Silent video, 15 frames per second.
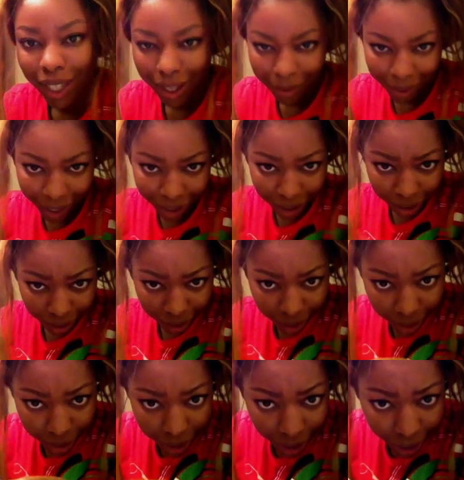Okay, so
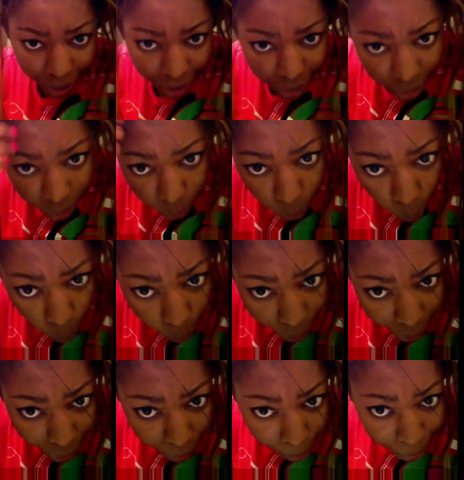this side is
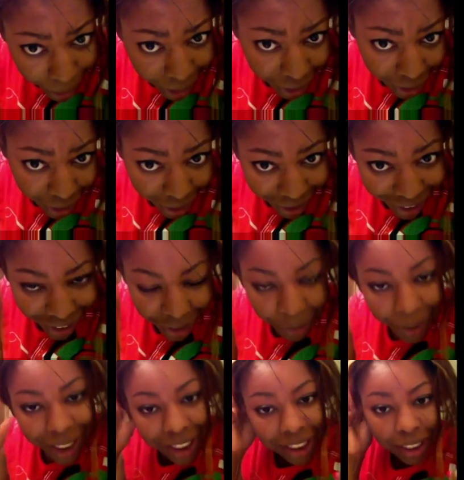way much easier to do.
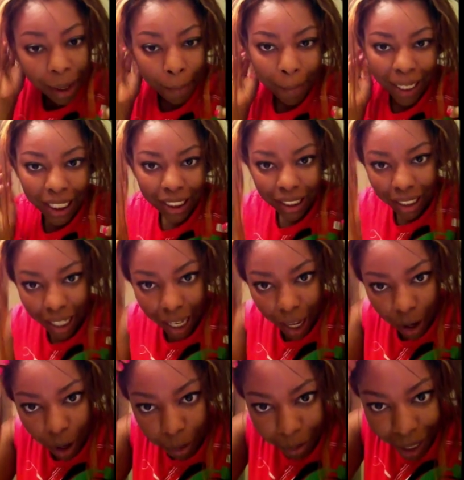And it's amazing
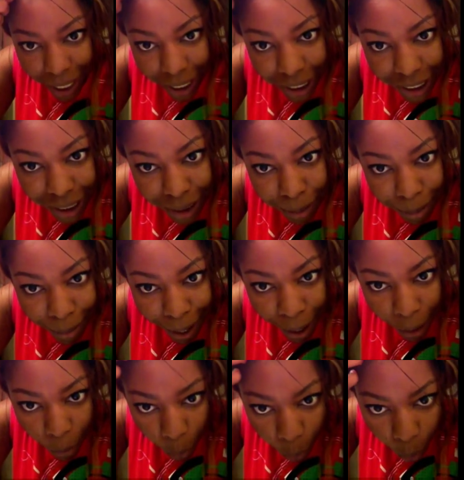how I'm like
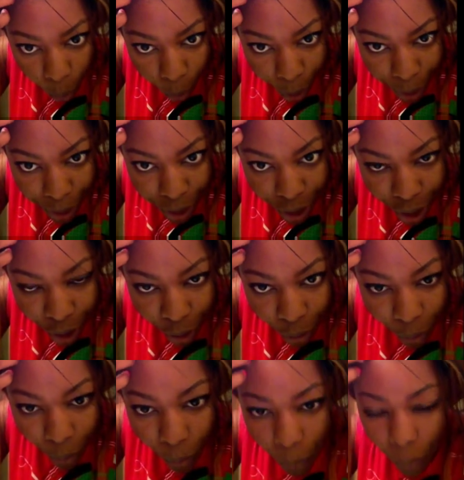spot on
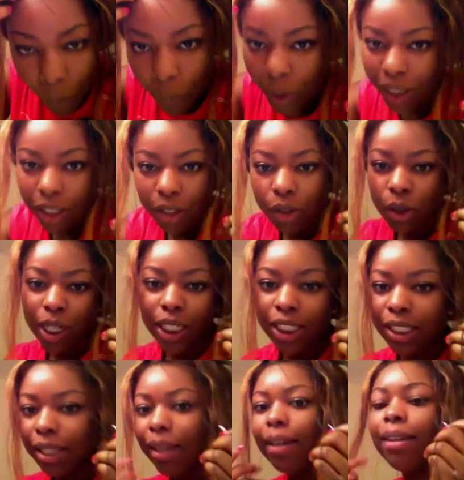with the
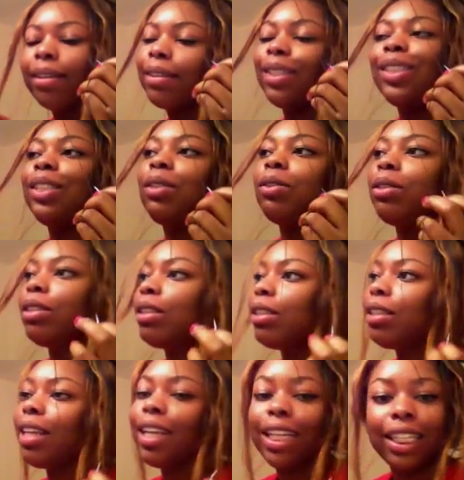tracks. Like,
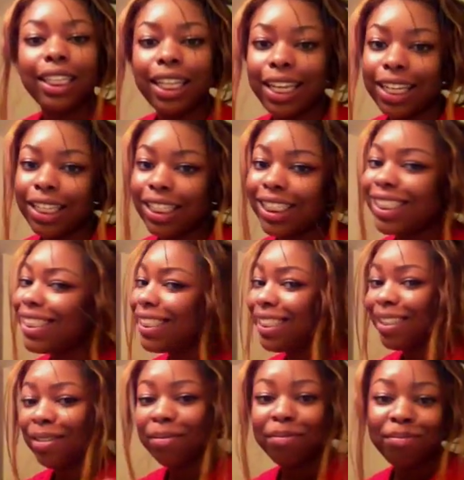seriously. Like, that is
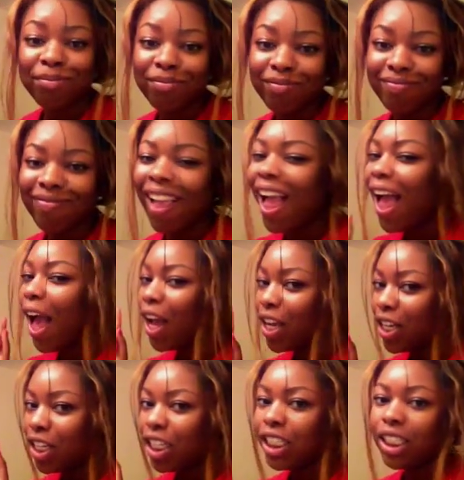
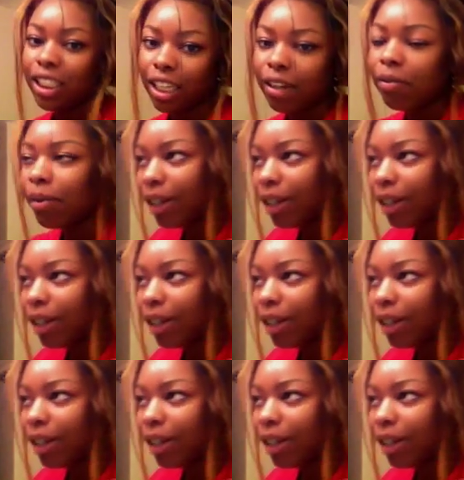good stuff